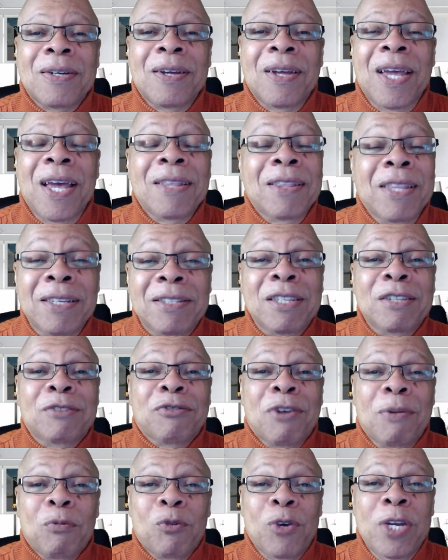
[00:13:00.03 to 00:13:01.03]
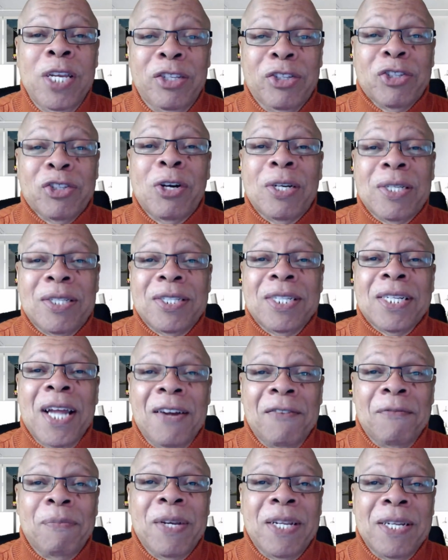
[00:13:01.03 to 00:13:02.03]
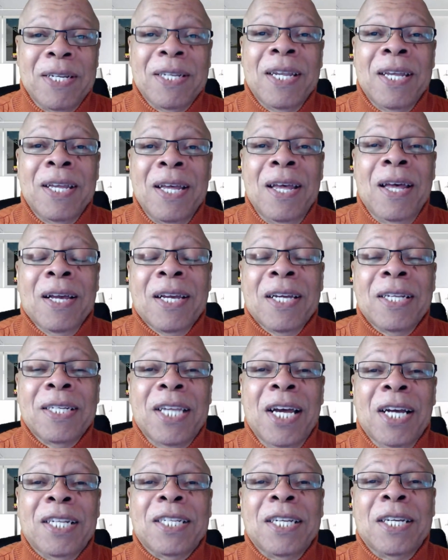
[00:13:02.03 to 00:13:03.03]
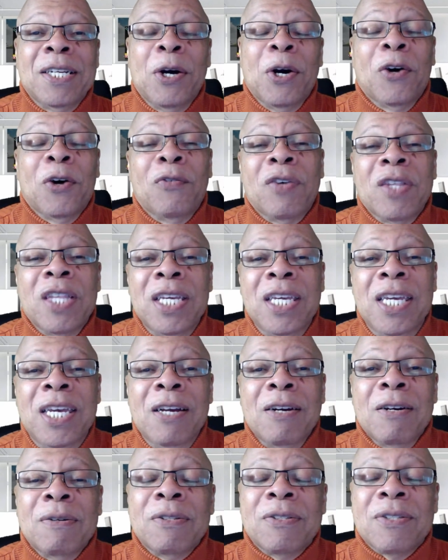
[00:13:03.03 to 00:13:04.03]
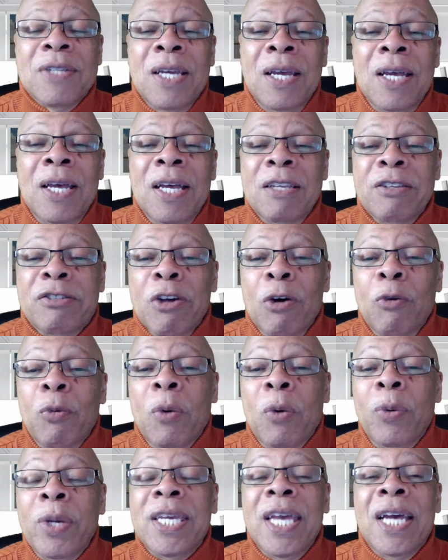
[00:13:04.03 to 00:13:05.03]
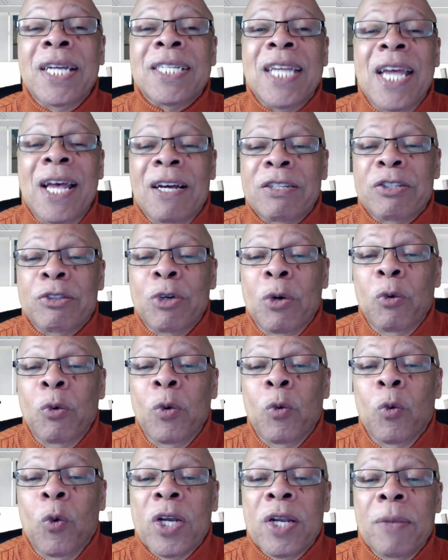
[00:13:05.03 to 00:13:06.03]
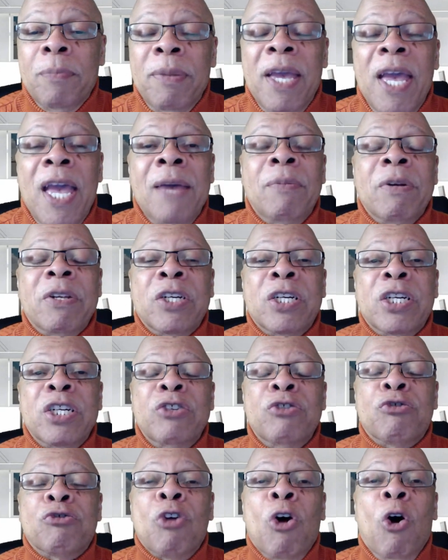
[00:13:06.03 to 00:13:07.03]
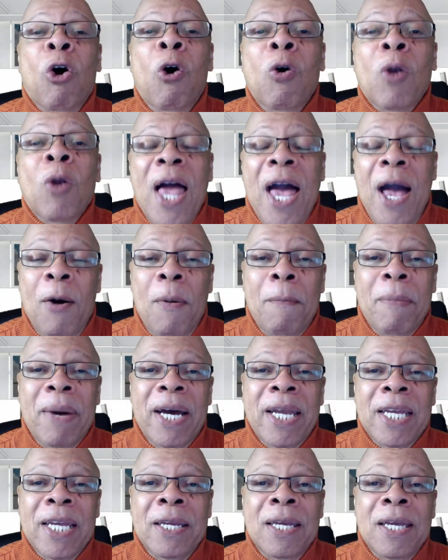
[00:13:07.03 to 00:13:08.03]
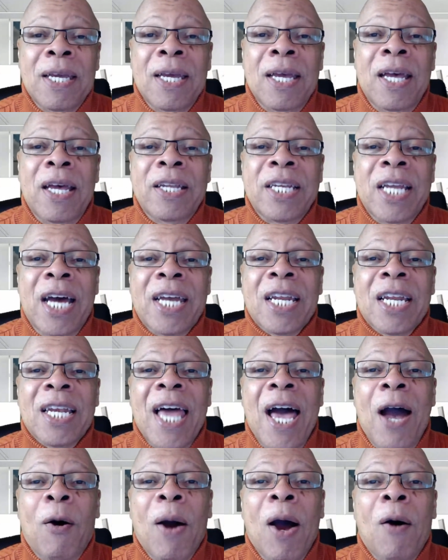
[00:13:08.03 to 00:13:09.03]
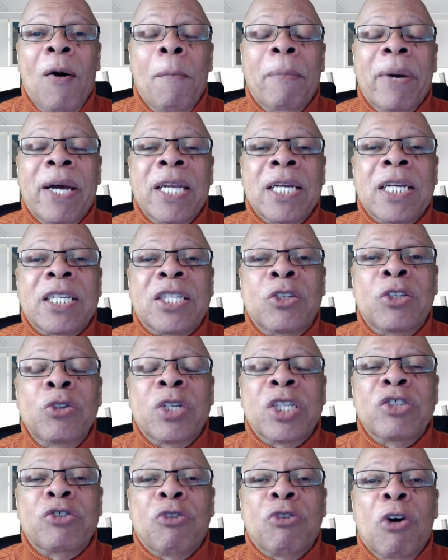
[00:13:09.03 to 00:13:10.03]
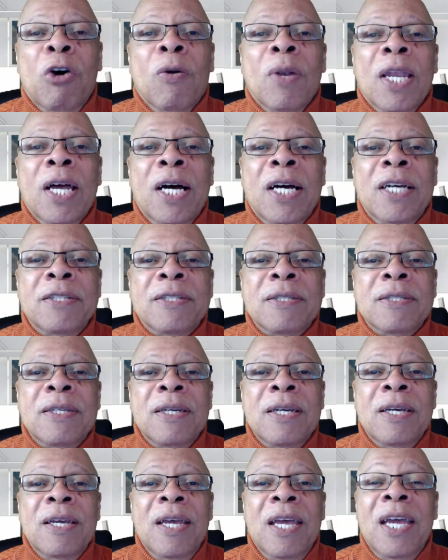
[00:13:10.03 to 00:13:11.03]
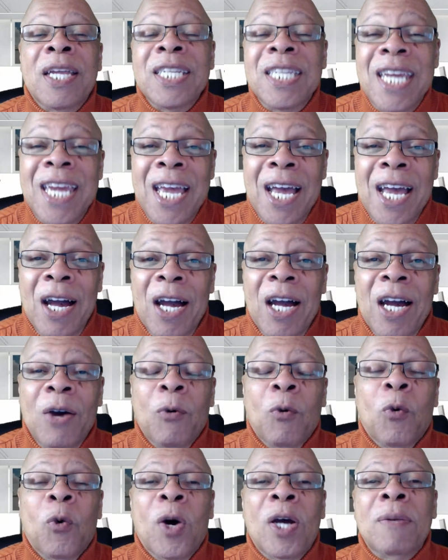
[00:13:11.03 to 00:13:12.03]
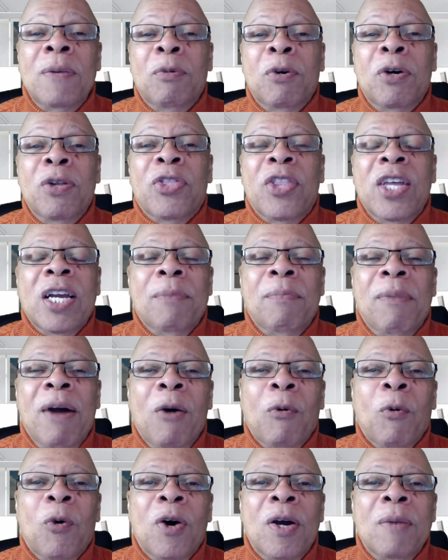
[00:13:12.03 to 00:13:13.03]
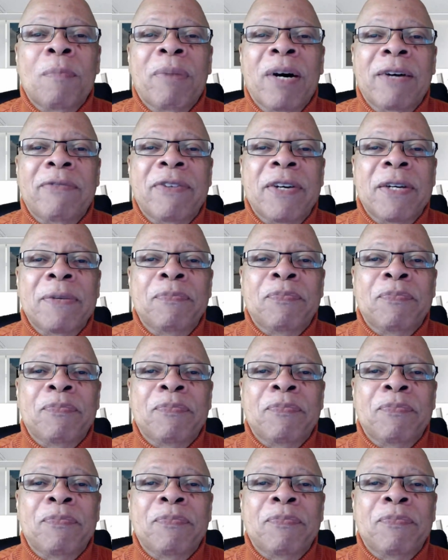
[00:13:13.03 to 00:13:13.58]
And this is from research that I've been conducting over the years. And so when we get down to it, we want to be able to control our money and not allow our money to control us. And yeah, one more thing about Warren Buffett.